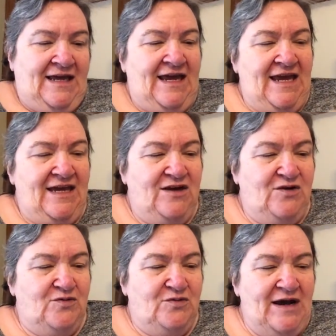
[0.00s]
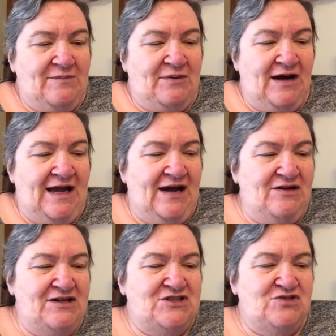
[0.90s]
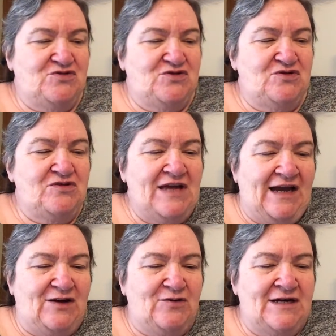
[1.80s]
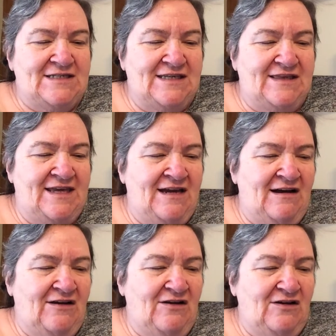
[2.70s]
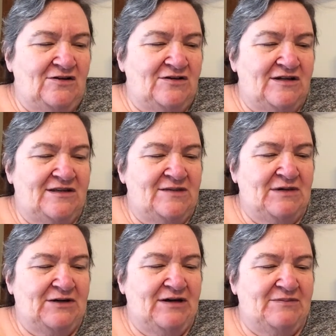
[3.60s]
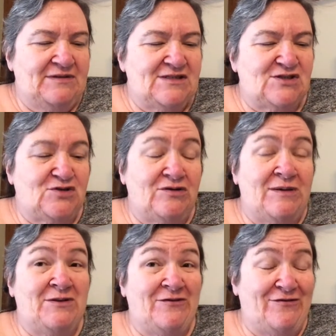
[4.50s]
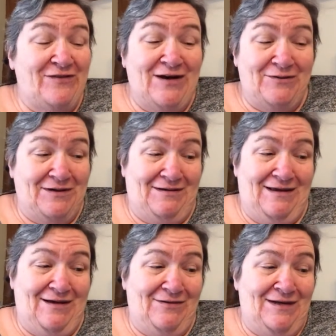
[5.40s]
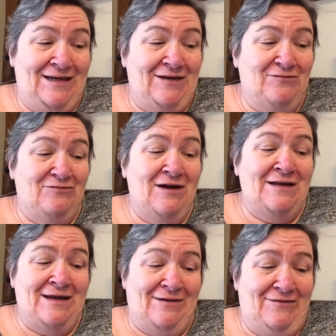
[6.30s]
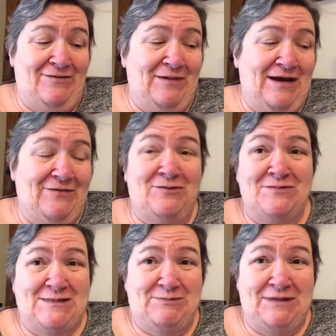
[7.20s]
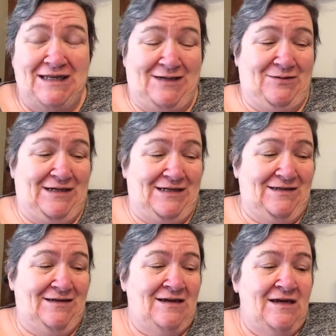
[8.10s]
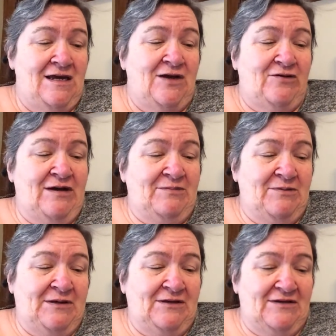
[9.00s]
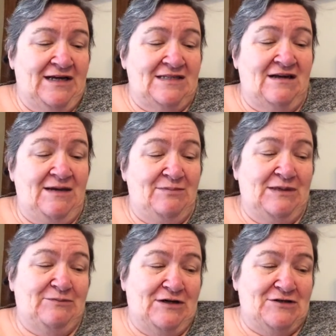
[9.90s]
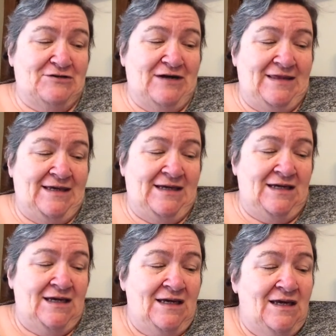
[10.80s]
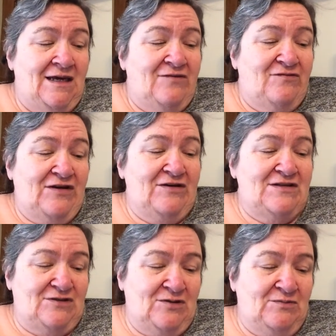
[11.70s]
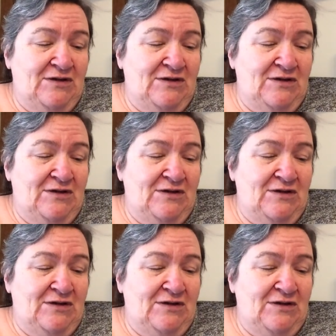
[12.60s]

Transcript: Hey, Grandpa, how did you do that crazy thing? I hollered. Then my grandpa screamed very loud and he runned out of the bathroom speedy quick. Grandpa Miller has high blood pressure, I think. Very soon,